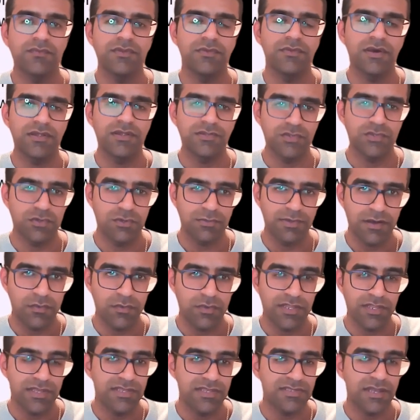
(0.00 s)
we talk about
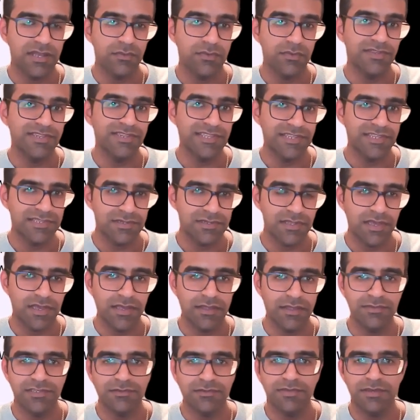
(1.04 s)
what it is I would need
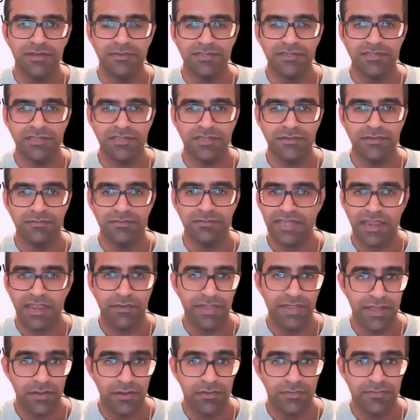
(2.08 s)
to be able to
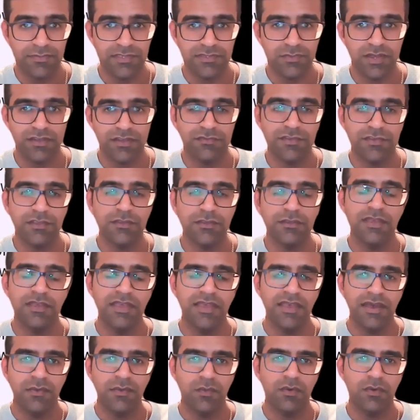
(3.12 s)
carry out this work for you,
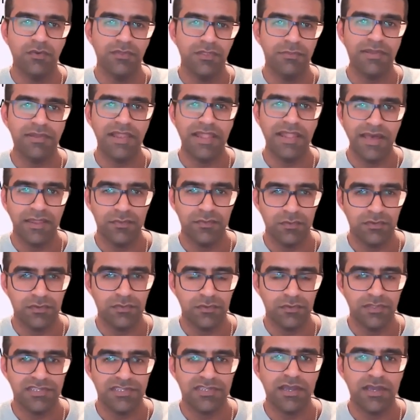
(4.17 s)
and what will the plan, what
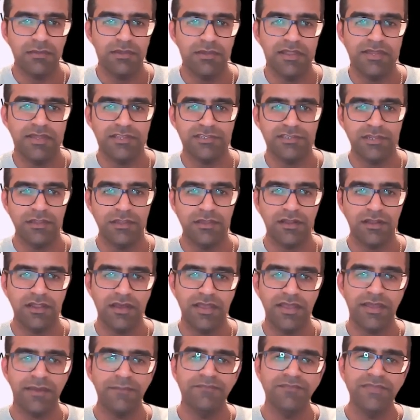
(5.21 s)
will the timeline actually look
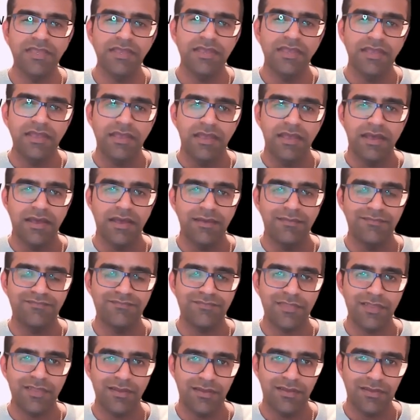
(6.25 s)
like. Um,
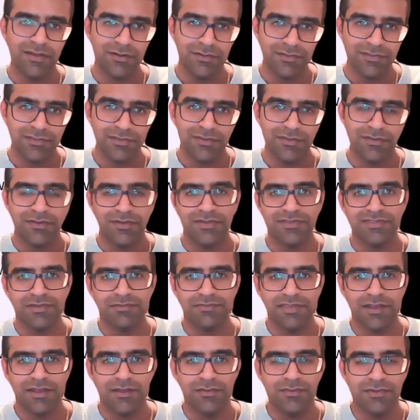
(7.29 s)
Also,
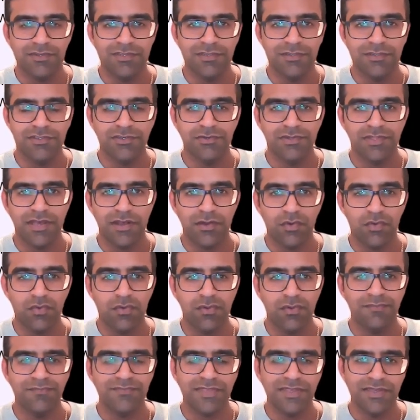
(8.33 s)
something I will do during that
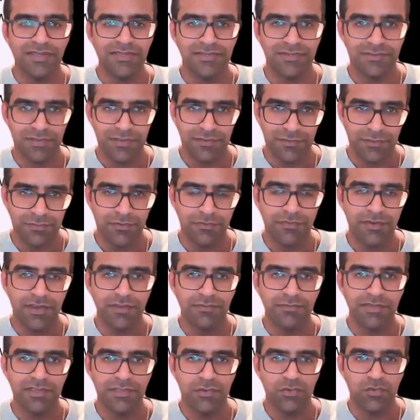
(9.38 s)
call is if you provide
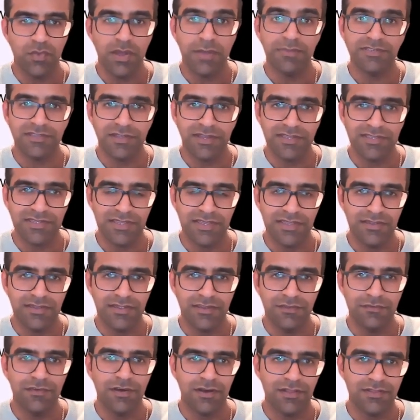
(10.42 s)
me your website in
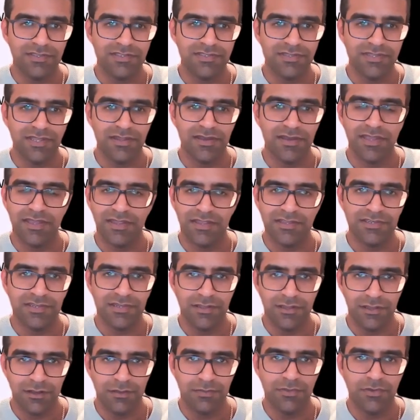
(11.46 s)
advance, then I can actually
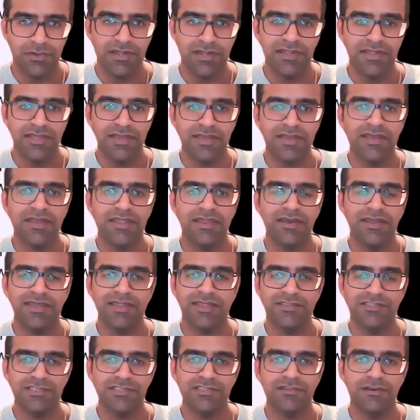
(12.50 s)
look up your clinic and I can
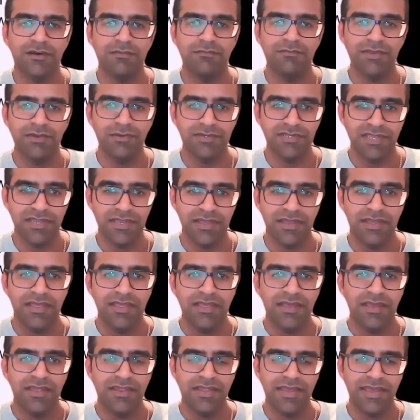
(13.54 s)
actually start building
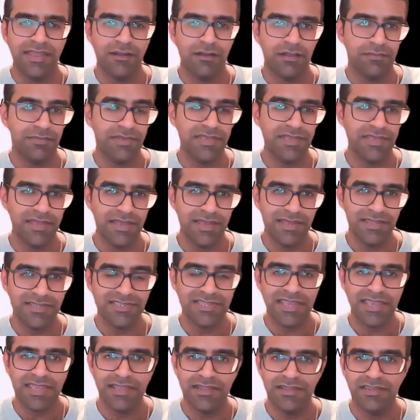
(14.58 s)
an AIPA
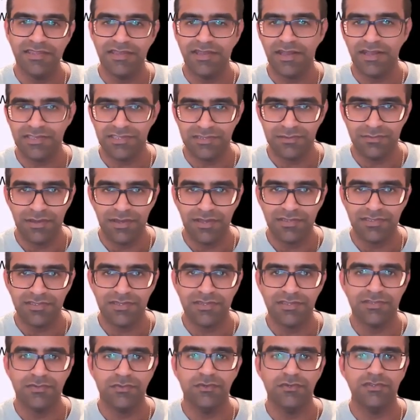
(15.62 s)
tailored and
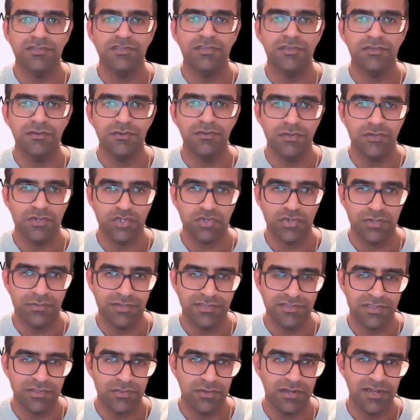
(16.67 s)
customized towards you, your
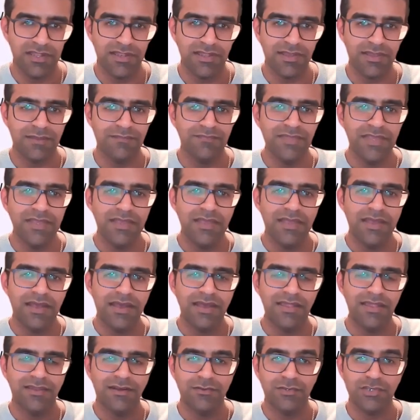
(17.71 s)
treatments in your clinic.
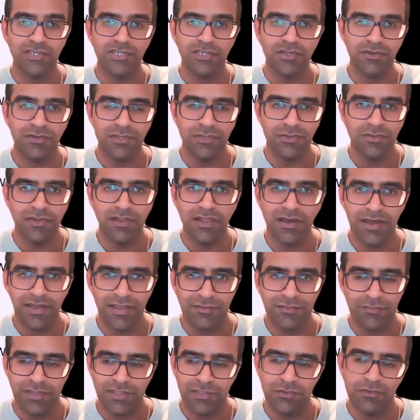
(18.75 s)
And I'll show you
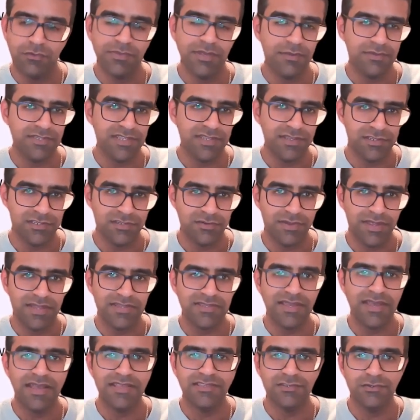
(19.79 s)
live where you'll be able to
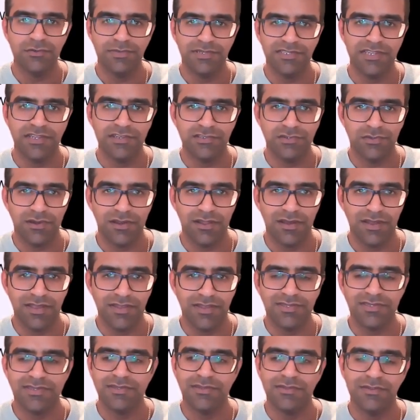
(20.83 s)
interact as your potential
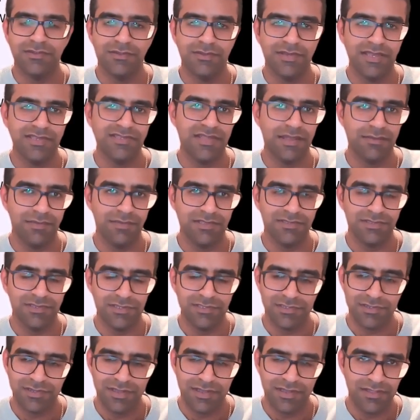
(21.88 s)
client who gets that
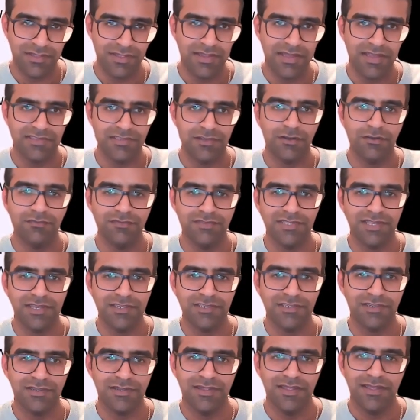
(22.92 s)
message and then has a
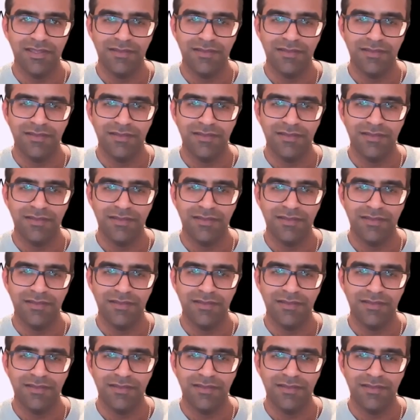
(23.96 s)
conversation.